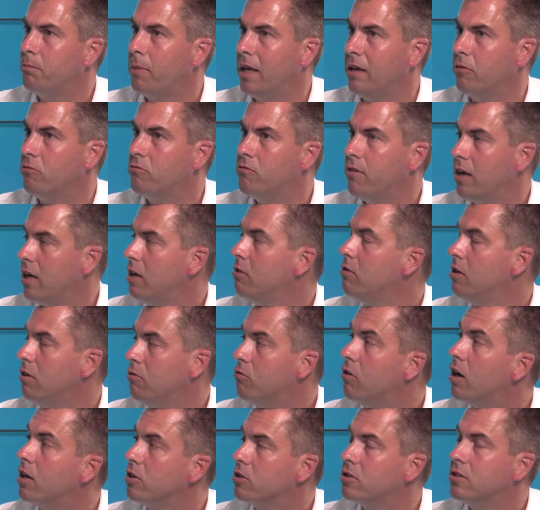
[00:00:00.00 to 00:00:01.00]
being
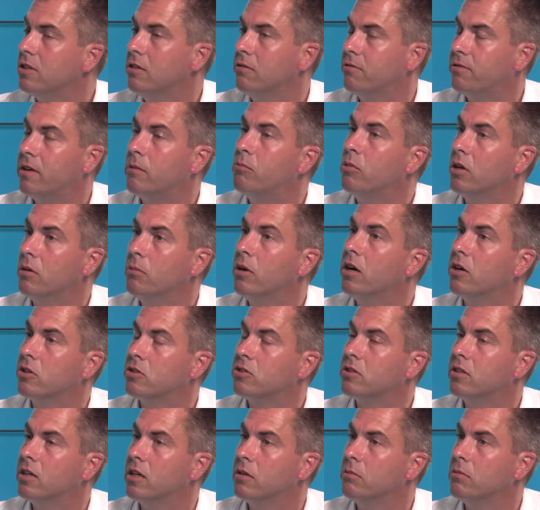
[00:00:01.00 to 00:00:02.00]
really rushed in February,
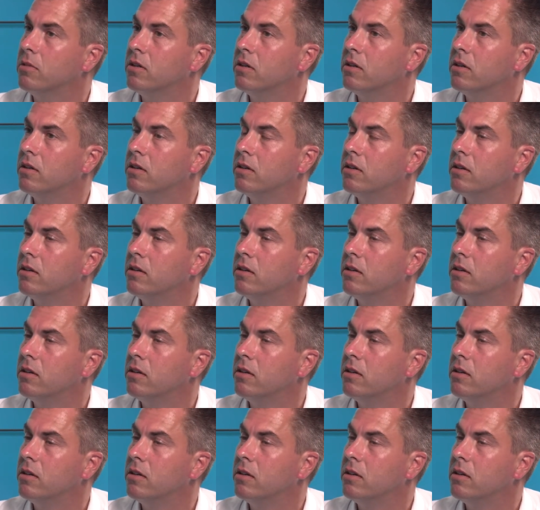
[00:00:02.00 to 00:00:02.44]
March time,